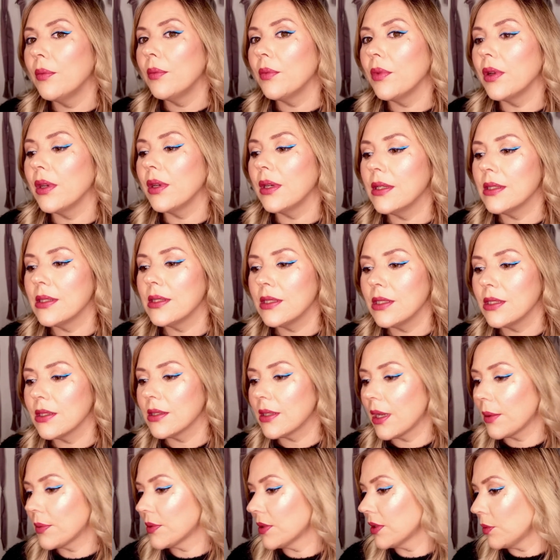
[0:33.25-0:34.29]
but it is
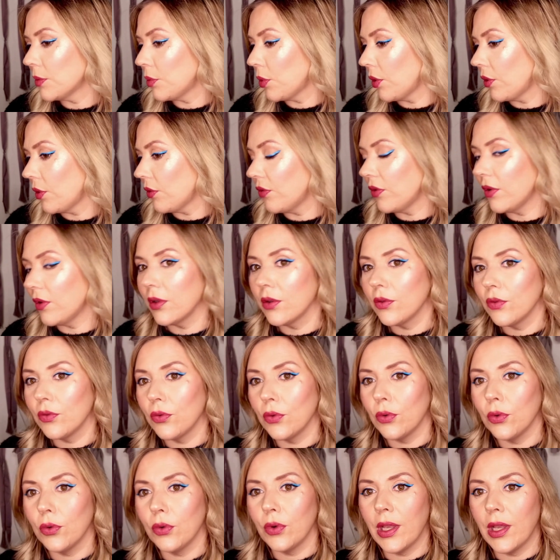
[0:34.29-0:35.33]
just absolutely perfect
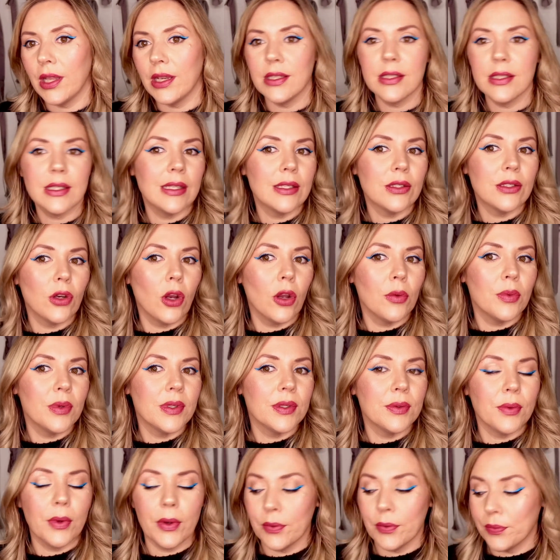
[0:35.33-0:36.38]
for any skin type
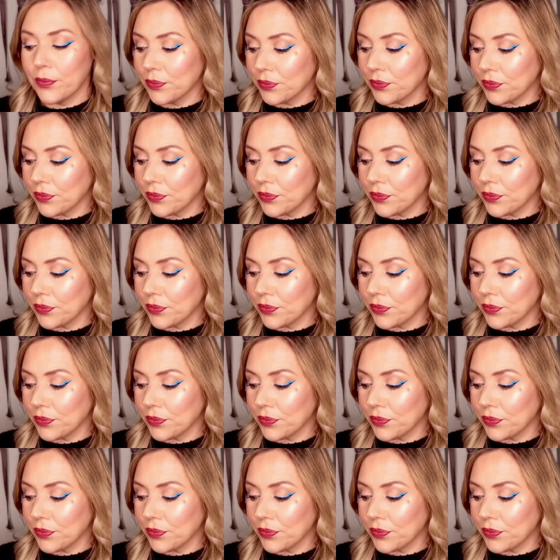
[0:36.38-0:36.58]
as well.